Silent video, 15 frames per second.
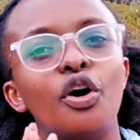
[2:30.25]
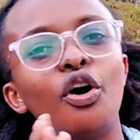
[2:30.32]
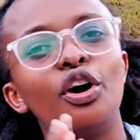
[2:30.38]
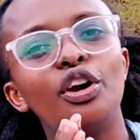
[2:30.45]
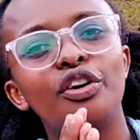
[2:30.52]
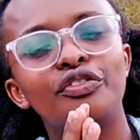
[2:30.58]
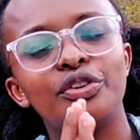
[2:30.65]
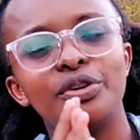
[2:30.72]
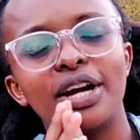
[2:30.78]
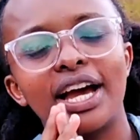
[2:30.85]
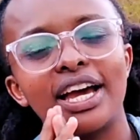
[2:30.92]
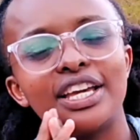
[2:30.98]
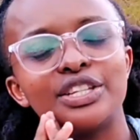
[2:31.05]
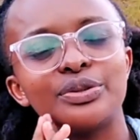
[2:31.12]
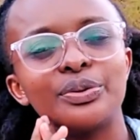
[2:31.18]
all of you
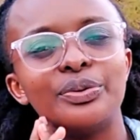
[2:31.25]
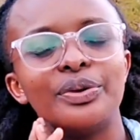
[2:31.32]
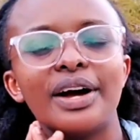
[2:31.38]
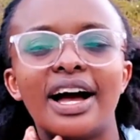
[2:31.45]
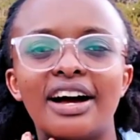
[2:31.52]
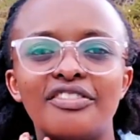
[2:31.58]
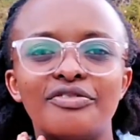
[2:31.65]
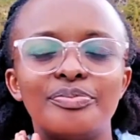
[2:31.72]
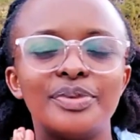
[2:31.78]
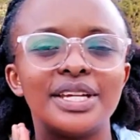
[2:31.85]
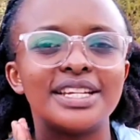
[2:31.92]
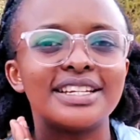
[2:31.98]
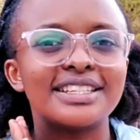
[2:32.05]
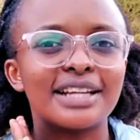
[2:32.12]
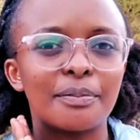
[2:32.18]
guys who have
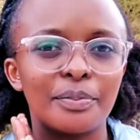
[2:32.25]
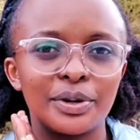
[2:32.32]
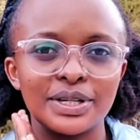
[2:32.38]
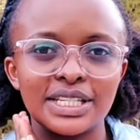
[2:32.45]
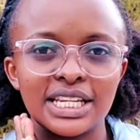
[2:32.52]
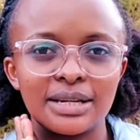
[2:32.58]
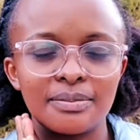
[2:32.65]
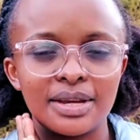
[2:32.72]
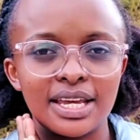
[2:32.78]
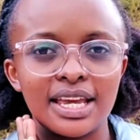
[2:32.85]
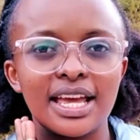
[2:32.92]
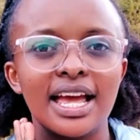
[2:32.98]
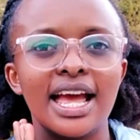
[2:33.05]
been supporting me.